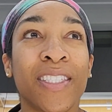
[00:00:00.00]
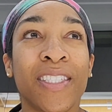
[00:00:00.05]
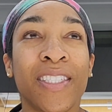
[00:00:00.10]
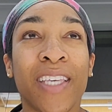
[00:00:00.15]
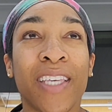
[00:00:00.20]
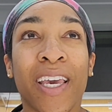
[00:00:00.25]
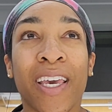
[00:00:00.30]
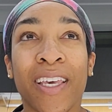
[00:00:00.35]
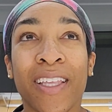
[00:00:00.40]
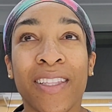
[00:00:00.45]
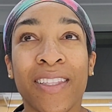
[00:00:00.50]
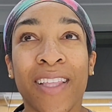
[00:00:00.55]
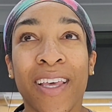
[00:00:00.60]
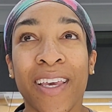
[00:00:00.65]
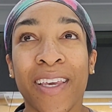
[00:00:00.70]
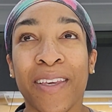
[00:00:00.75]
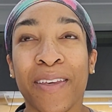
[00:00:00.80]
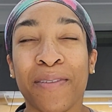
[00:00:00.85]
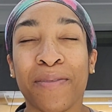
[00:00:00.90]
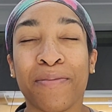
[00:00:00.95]
get
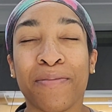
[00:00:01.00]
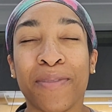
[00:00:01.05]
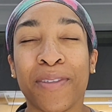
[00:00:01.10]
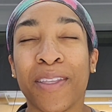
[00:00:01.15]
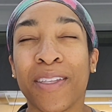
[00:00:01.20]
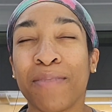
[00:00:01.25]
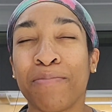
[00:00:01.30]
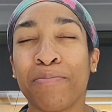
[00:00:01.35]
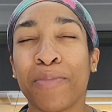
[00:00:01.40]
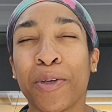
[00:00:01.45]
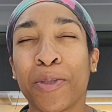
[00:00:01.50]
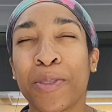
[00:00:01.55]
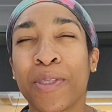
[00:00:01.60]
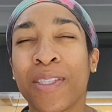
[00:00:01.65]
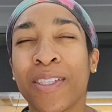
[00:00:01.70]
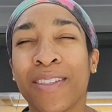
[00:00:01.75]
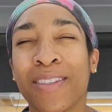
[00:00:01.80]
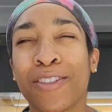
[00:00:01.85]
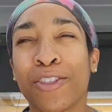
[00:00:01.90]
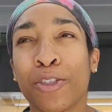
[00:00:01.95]
like the most
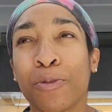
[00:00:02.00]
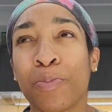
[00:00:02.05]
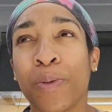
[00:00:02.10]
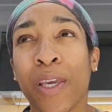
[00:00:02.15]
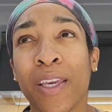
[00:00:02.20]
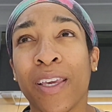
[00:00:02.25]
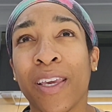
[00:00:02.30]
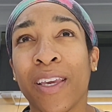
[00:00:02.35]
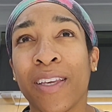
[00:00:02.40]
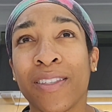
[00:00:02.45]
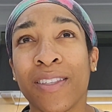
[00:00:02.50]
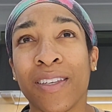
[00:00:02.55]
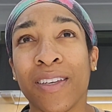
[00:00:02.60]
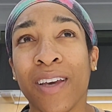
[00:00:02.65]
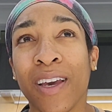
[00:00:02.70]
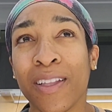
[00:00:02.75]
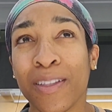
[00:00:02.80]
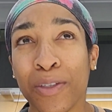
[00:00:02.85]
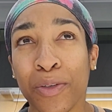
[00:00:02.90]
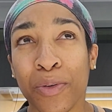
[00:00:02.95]
delicious pancakes in
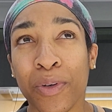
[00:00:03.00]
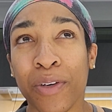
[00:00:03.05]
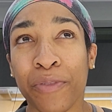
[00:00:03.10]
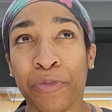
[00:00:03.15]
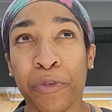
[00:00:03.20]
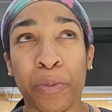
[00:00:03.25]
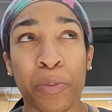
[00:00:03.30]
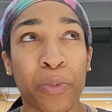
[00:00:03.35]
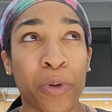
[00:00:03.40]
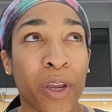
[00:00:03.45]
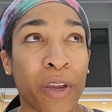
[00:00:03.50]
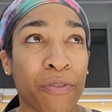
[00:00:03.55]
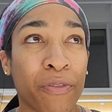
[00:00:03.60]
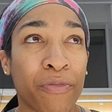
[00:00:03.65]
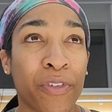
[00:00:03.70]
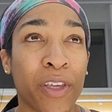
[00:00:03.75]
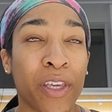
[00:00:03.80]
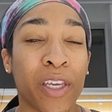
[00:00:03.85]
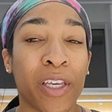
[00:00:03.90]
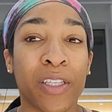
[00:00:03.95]
Kailua for
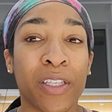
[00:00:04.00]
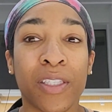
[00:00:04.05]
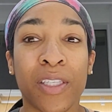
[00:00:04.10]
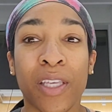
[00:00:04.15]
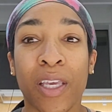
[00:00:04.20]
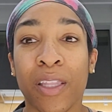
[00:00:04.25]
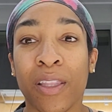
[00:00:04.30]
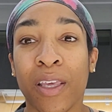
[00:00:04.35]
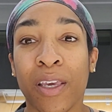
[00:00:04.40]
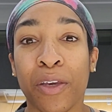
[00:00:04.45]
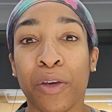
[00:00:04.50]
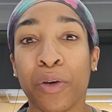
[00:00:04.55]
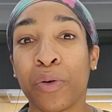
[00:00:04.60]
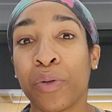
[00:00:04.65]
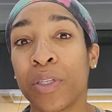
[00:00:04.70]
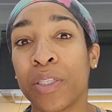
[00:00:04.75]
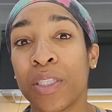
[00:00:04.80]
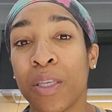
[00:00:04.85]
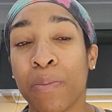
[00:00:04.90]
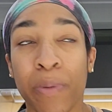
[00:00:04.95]
breakfast and then go
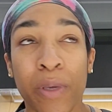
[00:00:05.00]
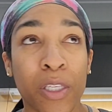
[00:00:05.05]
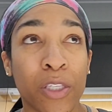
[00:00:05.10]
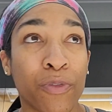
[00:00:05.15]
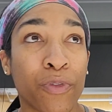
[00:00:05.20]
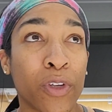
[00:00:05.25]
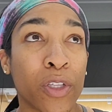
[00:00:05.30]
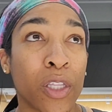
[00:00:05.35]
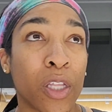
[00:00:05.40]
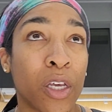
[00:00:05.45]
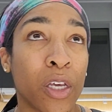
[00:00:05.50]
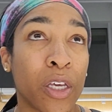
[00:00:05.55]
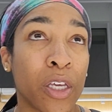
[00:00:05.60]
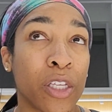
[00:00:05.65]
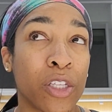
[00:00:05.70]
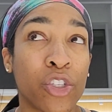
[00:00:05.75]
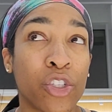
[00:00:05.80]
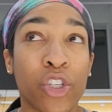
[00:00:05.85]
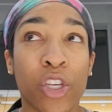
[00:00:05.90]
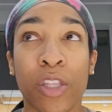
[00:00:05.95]
to Zippy's for
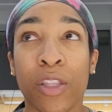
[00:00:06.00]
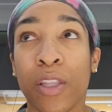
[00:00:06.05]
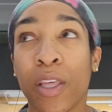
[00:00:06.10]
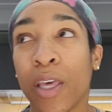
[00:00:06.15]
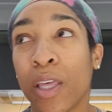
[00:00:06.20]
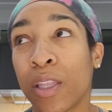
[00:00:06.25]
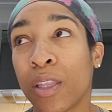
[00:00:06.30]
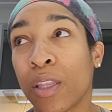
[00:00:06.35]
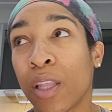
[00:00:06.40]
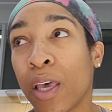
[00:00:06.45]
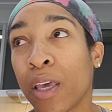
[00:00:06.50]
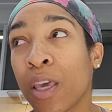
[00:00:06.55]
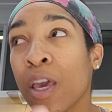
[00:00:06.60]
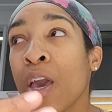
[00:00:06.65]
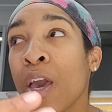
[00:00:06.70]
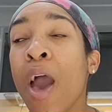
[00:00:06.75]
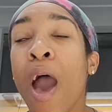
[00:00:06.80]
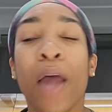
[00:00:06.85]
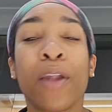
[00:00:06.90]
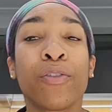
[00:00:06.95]
lunch, and then like
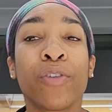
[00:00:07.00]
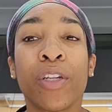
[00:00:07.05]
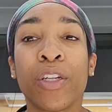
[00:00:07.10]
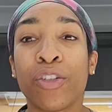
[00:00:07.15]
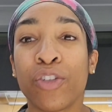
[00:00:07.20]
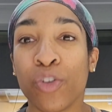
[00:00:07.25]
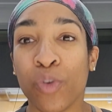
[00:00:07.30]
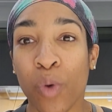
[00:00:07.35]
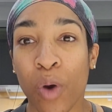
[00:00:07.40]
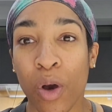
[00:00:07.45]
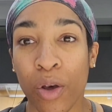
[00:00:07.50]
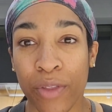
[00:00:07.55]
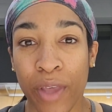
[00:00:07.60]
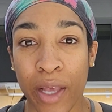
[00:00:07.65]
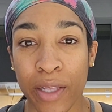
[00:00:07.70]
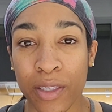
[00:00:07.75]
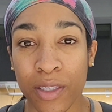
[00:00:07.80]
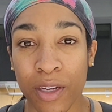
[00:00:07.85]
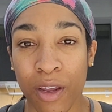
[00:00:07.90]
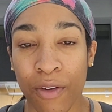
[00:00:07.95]
I don't need to do all
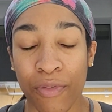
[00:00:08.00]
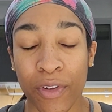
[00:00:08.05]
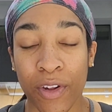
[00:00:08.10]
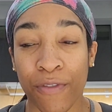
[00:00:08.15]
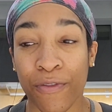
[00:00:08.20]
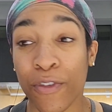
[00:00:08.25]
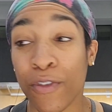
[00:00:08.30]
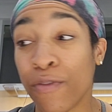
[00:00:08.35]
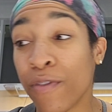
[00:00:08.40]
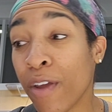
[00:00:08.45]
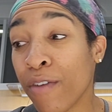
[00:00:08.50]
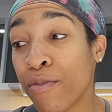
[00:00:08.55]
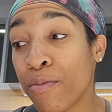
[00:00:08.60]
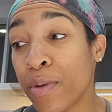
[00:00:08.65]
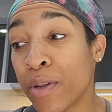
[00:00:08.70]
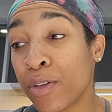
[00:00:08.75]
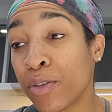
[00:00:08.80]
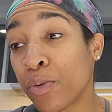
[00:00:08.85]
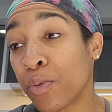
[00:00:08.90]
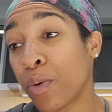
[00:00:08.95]
that stuff. And if never
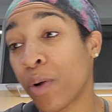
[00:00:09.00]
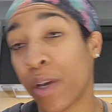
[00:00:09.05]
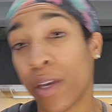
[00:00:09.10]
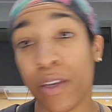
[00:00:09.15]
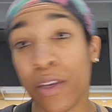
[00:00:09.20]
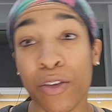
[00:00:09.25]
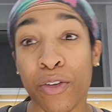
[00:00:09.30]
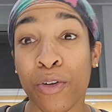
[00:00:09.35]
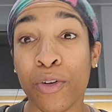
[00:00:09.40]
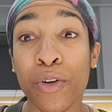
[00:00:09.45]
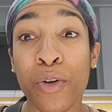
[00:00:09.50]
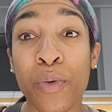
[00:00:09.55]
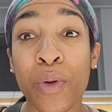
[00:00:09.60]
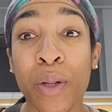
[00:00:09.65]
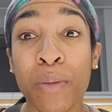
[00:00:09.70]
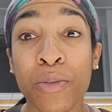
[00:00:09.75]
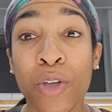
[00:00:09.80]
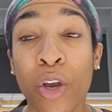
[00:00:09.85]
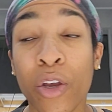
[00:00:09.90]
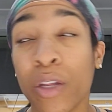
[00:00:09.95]
been to Hawaii, you don't know what
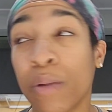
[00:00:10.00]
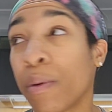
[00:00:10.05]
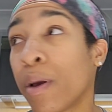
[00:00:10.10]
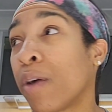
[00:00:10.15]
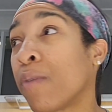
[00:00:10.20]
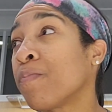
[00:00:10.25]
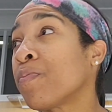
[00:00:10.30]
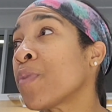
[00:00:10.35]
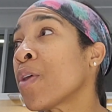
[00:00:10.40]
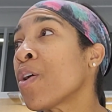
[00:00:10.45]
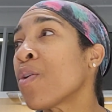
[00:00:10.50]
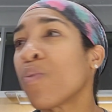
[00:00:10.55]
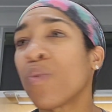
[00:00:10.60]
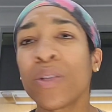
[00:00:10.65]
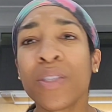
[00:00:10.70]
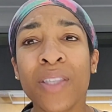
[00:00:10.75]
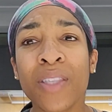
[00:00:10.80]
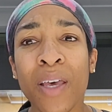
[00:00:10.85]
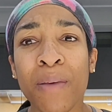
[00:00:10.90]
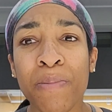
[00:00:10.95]
I'm talking about.
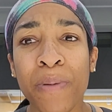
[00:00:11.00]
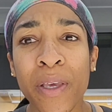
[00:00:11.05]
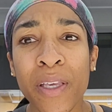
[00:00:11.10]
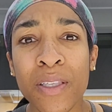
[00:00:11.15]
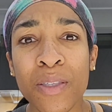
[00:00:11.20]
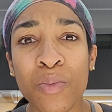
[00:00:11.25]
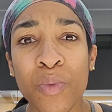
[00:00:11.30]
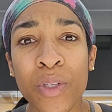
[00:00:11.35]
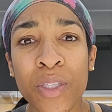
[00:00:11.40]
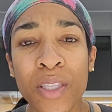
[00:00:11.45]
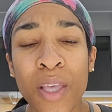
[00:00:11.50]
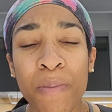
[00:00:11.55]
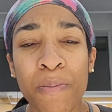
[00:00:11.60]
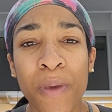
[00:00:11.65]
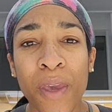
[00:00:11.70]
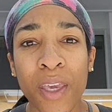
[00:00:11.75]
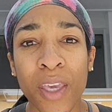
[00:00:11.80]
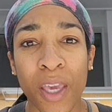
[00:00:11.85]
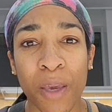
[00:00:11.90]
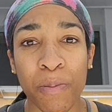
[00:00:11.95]
What's that
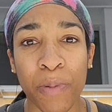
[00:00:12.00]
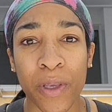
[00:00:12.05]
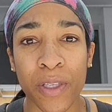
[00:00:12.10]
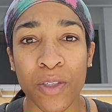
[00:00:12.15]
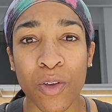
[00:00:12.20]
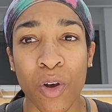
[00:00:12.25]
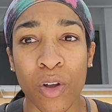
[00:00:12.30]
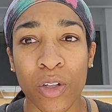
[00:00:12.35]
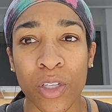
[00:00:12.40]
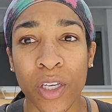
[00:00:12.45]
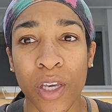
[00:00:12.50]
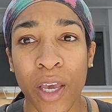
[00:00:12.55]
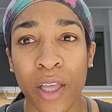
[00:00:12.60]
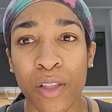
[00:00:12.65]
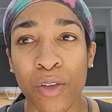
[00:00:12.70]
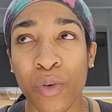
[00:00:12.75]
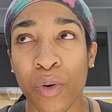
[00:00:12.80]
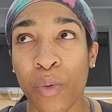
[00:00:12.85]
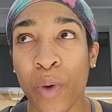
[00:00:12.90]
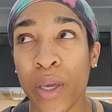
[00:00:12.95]
pancake place called in
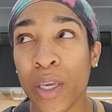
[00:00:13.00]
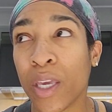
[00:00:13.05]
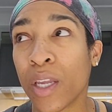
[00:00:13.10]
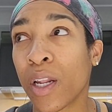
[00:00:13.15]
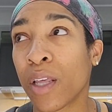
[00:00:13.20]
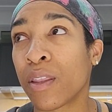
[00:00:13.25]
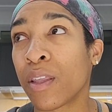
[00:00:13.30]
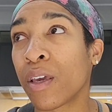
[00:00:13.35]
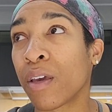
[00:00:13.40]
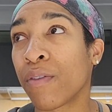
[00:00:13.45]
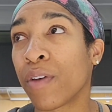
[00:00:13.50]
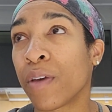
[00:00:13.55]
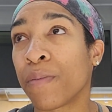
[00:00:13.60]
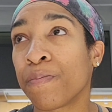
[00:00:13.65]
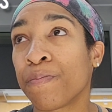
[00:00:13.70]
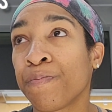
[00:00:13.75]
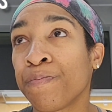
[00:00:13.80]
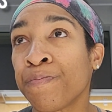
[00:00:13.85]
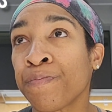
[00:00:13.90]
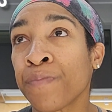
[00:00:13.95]
Kailua? Why can't I think of it?
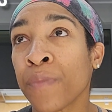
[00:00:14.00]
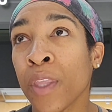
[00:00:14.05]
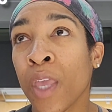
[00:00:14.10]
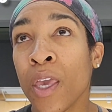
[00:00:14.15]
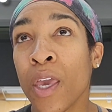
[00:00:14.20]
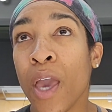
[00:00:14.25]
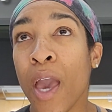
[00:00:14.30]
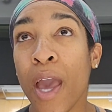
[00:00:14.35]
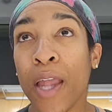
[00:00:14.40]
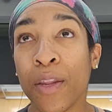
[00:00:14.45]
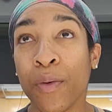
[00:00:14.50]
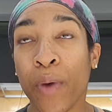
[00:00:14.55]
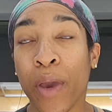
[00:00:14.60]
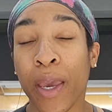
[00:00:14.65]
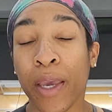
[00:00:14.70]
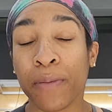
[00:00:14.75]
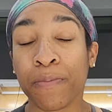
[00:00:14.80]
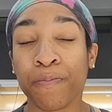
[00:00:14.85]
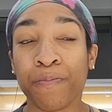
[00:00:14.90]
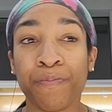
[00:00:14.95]

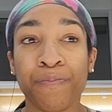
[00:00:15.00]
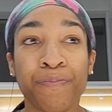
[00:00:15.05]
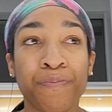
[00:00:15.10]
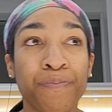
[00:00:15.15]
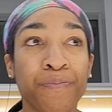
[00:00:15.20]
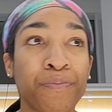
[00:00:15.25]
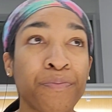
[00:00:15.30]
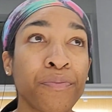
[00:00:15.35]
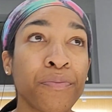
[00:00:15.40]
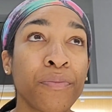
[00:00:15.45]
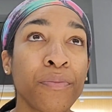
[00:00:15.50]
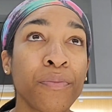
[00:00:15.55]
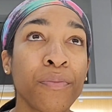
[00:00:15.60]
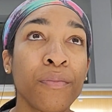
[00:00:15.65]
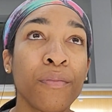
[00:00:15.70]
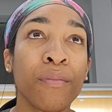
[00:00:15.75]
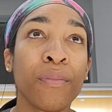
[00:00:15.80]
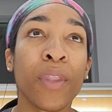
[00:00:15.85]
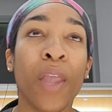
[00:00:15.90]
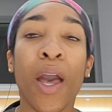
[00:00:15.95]
Anyway,
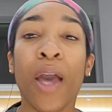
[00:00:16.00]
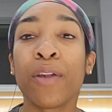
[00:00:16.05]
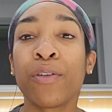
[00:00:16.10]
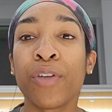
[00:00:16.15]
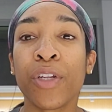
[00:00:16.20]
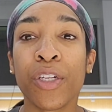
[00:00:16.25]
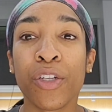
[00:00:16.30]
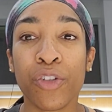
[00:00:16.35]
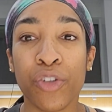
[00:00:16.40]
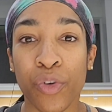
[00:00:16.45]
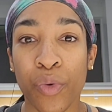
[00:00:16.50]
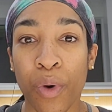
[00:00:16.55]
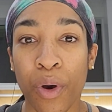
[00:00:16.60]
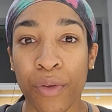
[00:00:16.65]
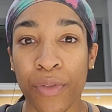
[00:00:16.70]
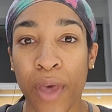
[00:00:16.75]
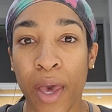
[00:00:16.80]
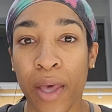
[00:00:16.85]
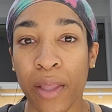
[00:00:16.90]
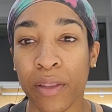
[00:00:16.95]
I don't need to do
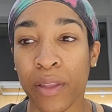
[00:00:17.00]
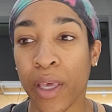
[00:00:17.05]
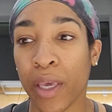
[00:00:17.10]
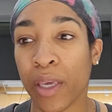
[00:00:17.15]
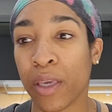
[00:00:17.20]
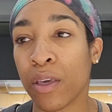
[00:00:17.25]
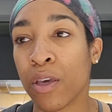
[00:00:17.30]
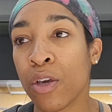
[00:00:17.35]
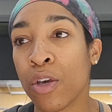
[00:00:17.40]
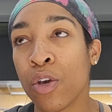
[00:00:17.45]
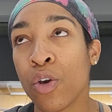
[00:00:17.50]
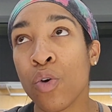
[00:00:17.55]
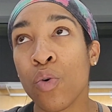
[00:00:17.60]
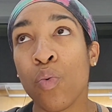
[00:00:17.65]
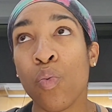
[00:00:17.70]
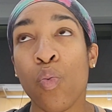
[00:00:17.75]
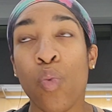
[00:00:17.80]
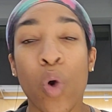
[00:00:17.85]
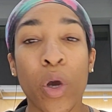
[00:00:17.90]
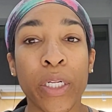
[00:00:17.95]
all that. Like
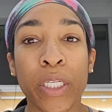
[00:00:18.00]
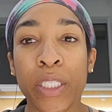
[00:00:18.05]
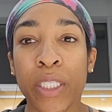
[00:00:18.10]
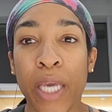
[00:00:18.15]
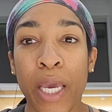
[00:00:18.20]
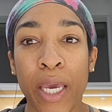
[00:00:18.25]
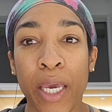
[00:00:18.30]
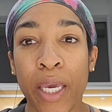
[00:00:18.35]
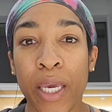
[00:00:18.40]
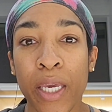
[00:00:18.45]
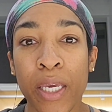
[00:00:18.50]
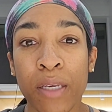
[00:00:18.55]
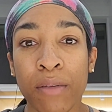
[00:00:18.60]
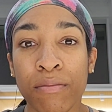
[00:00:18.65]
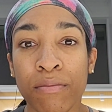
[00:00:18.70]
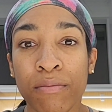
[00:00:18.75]
one a day